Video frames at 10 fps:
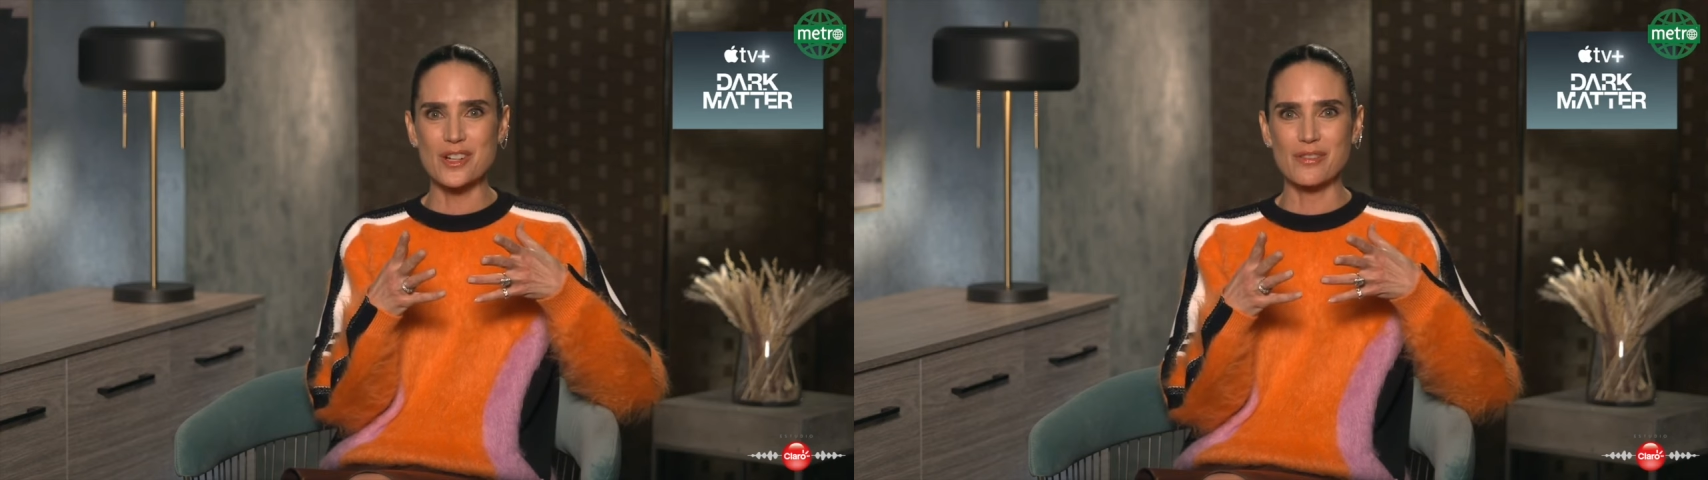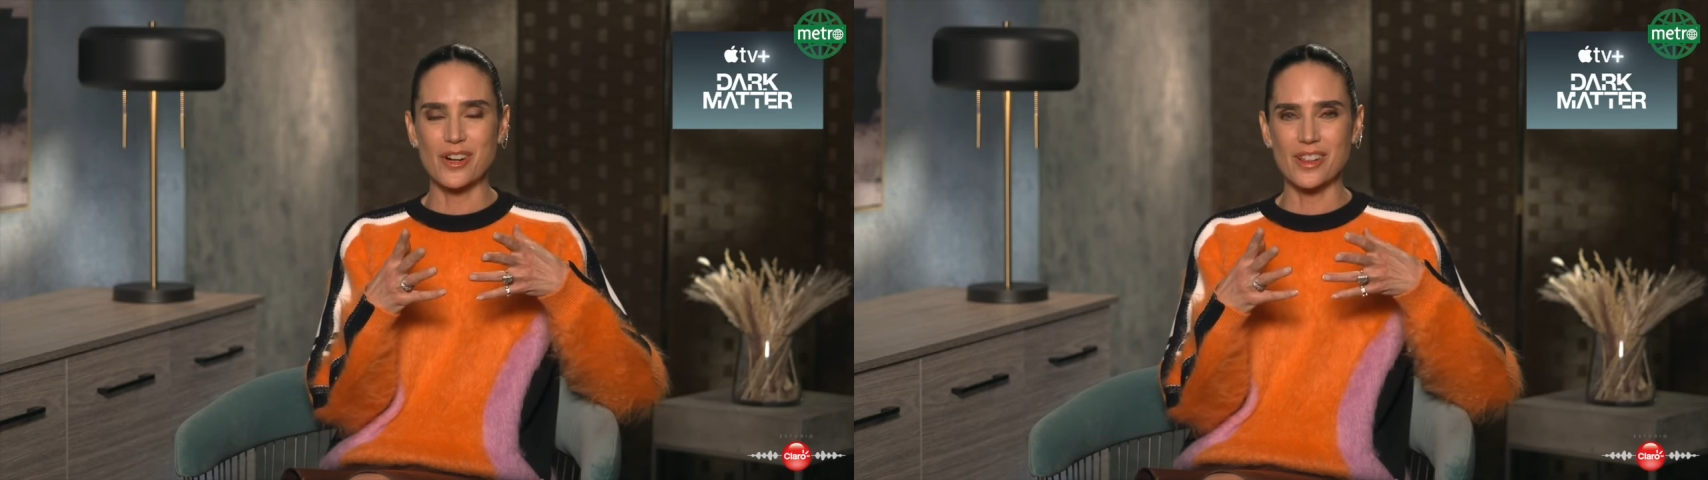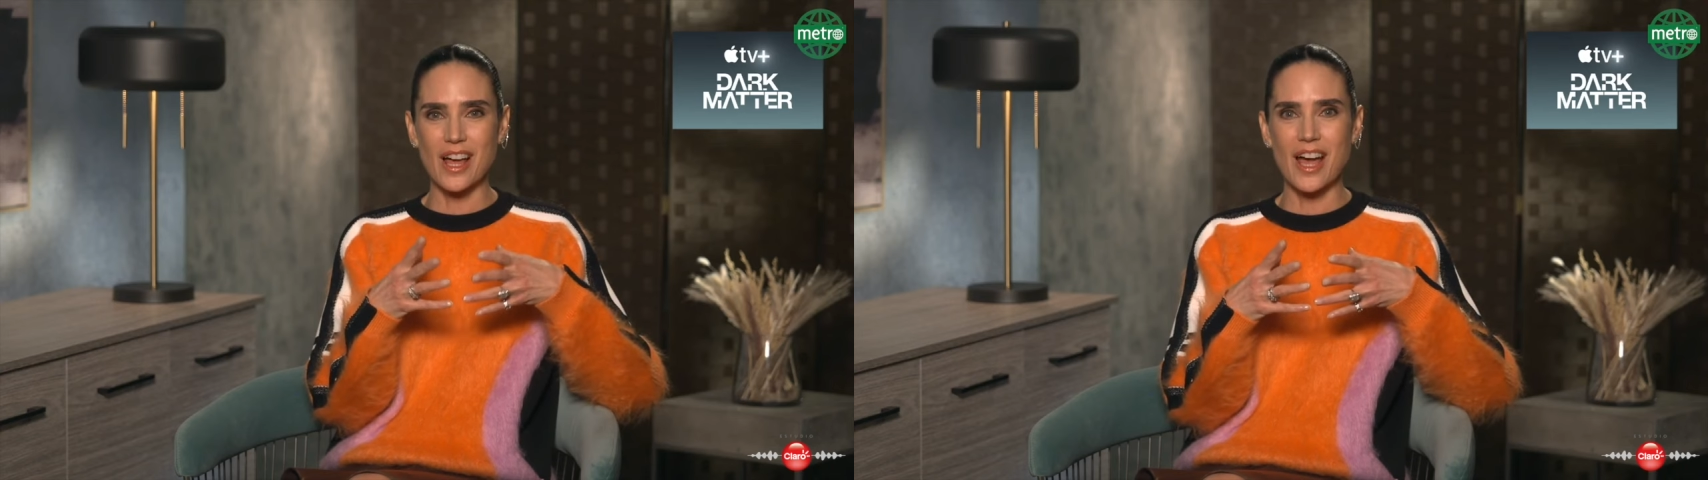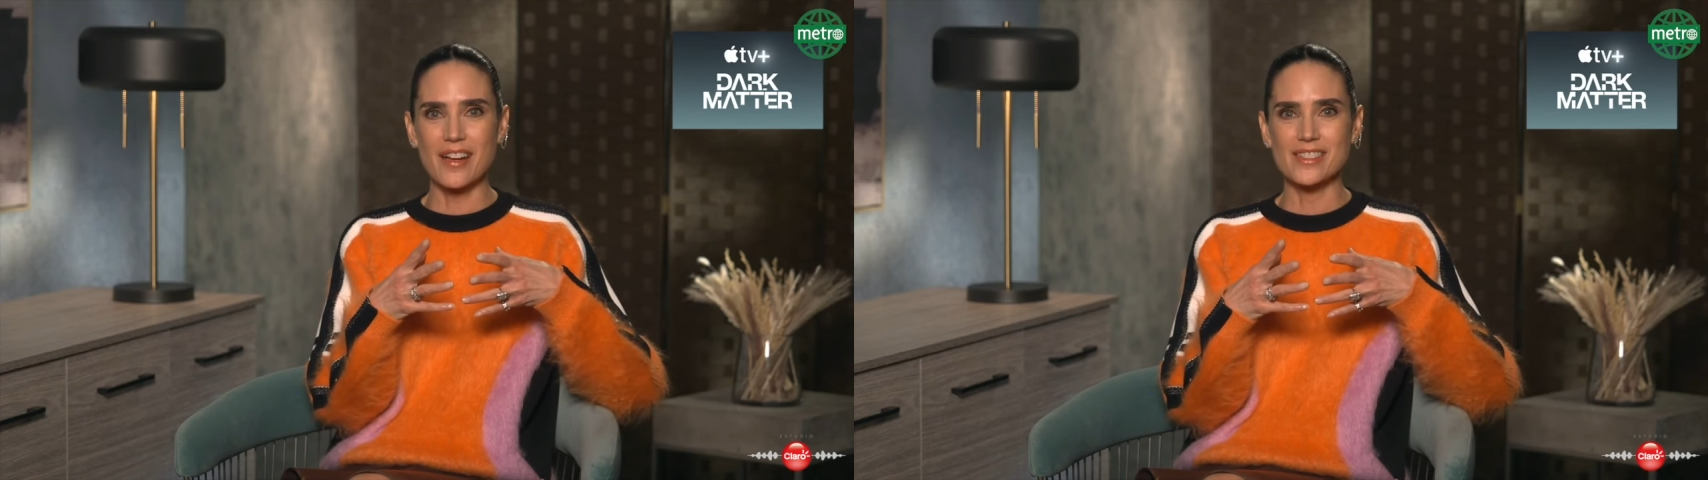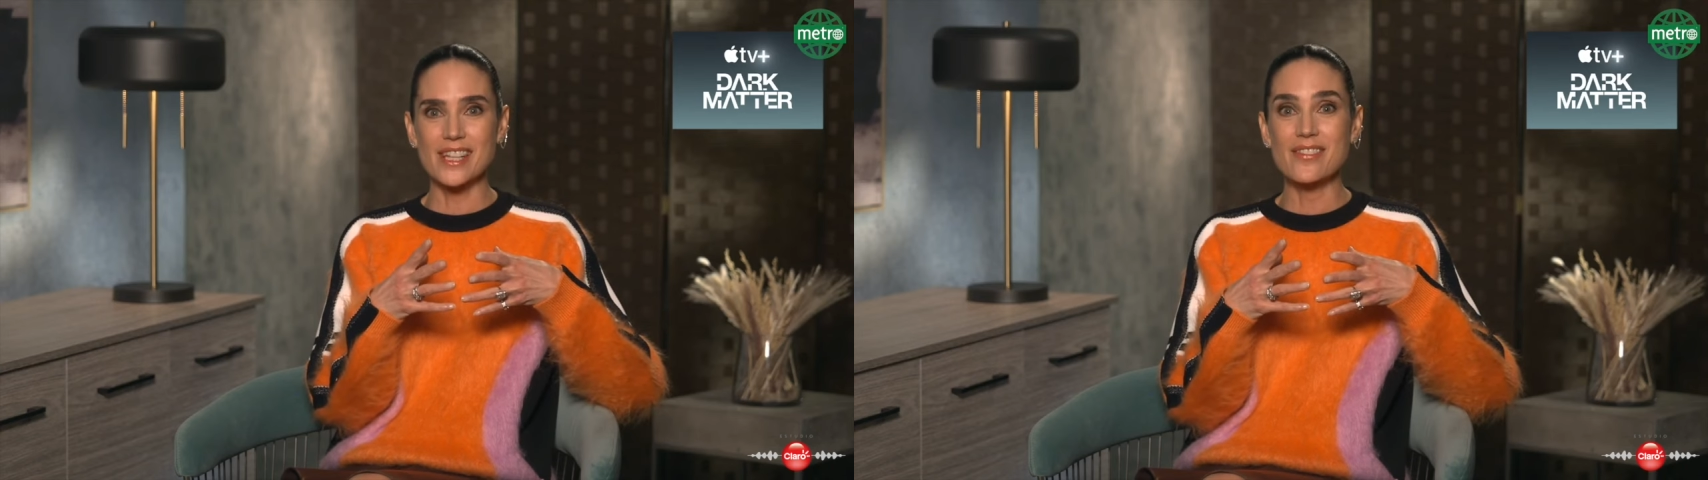of our
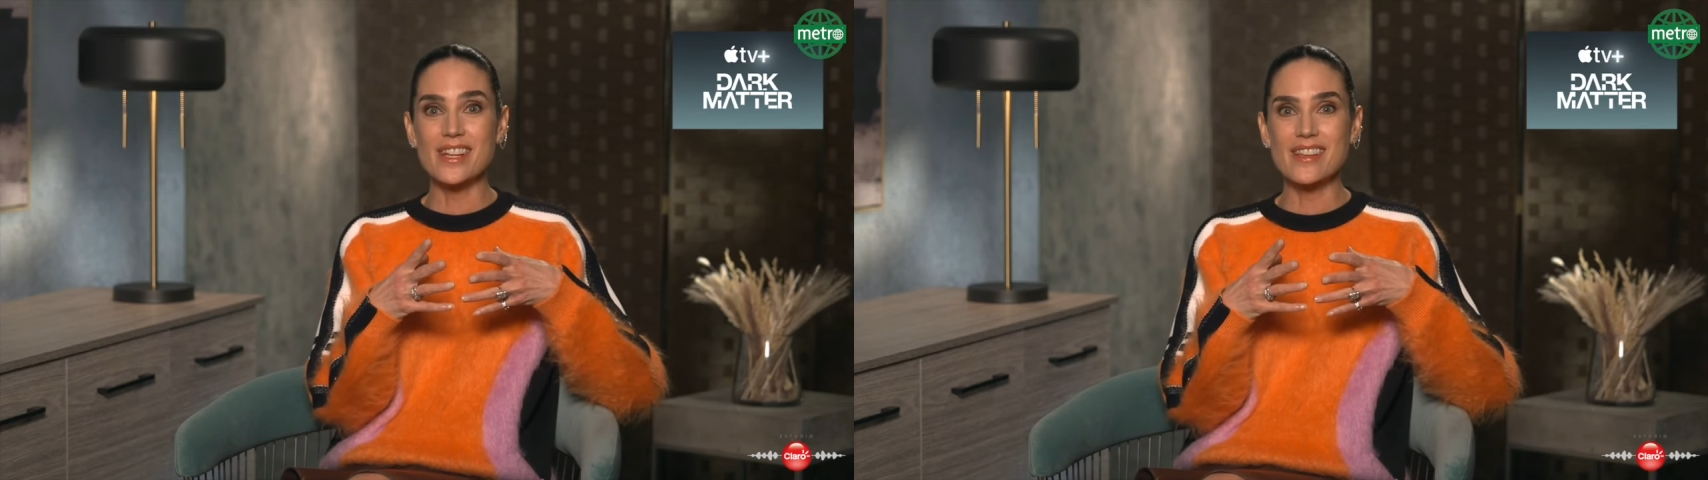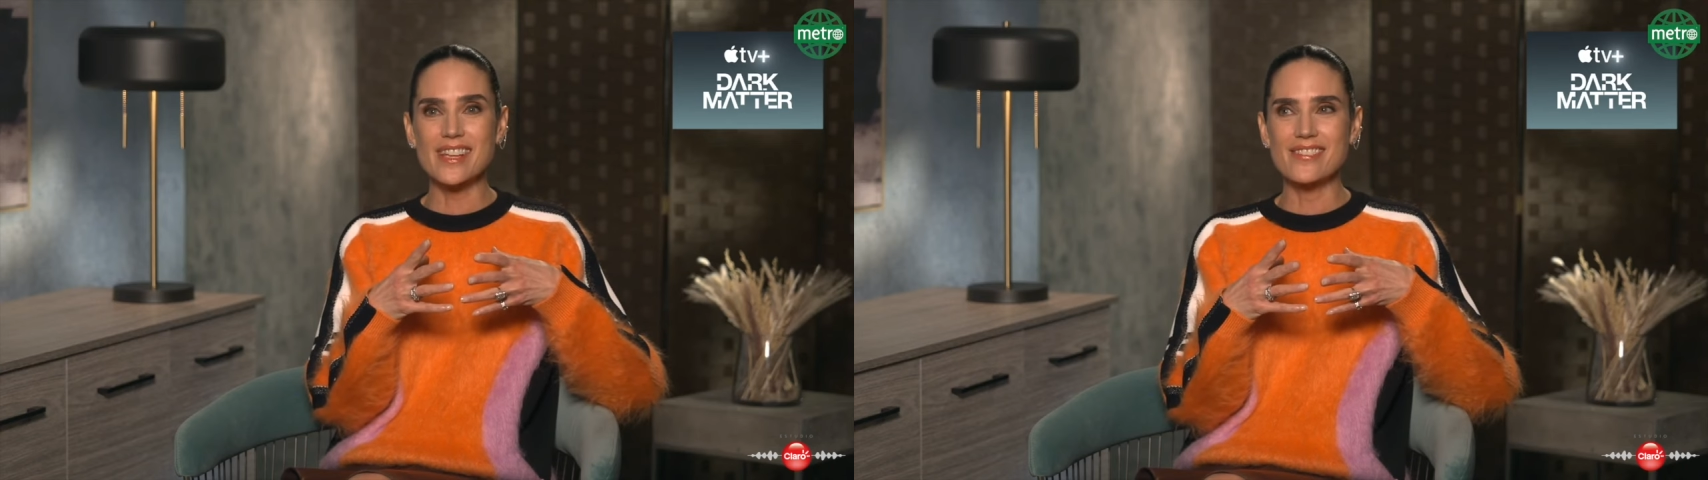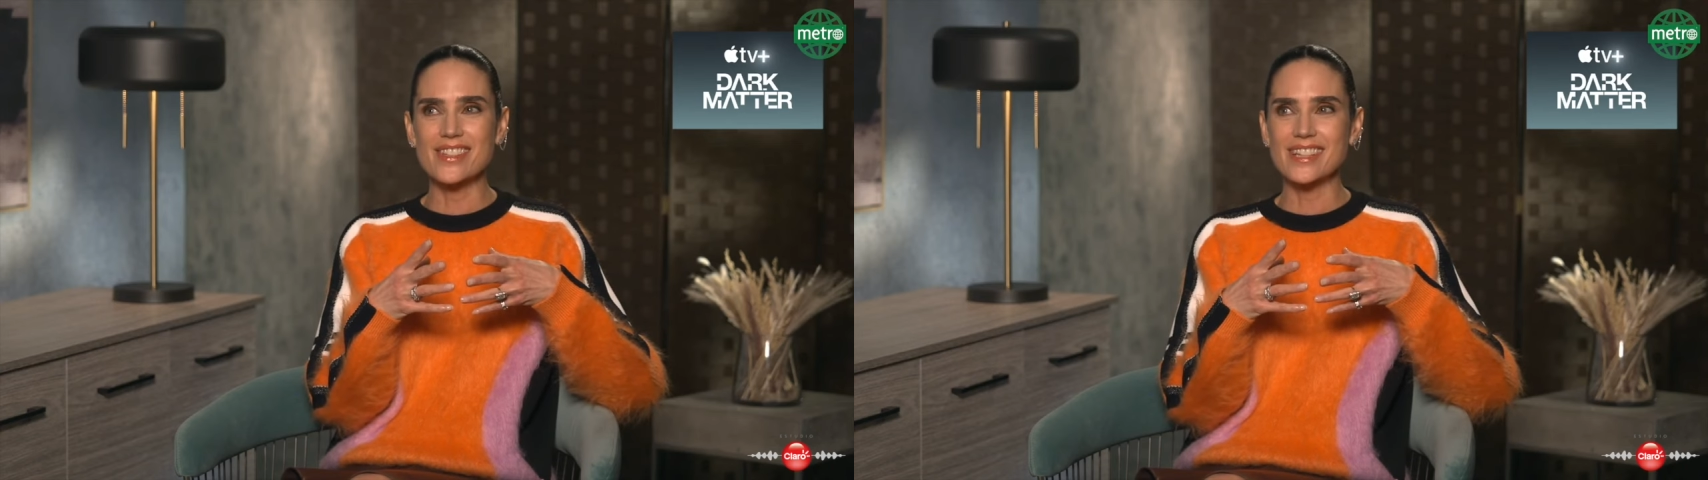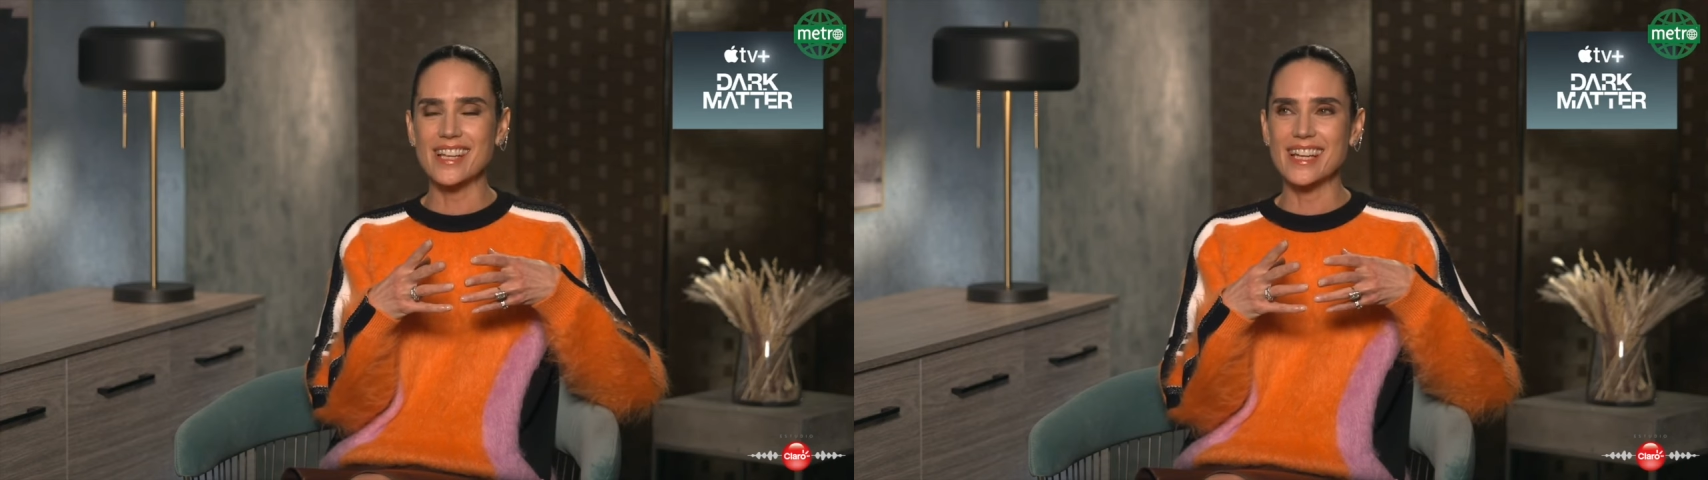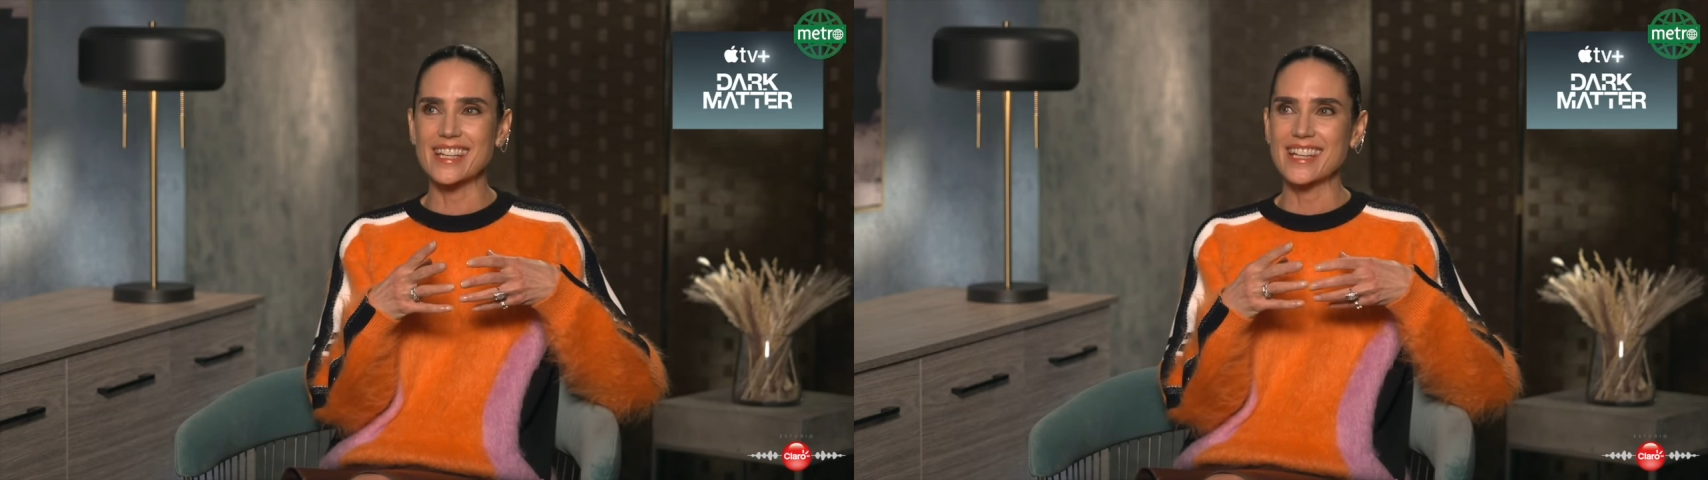lives even even
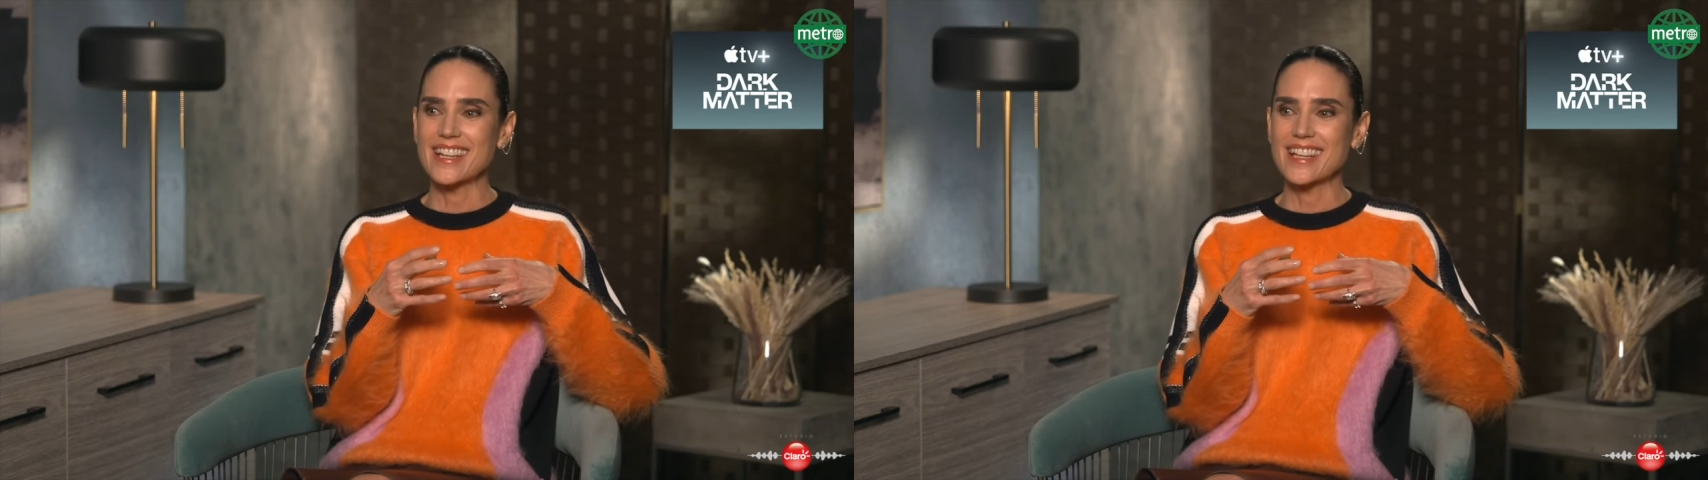like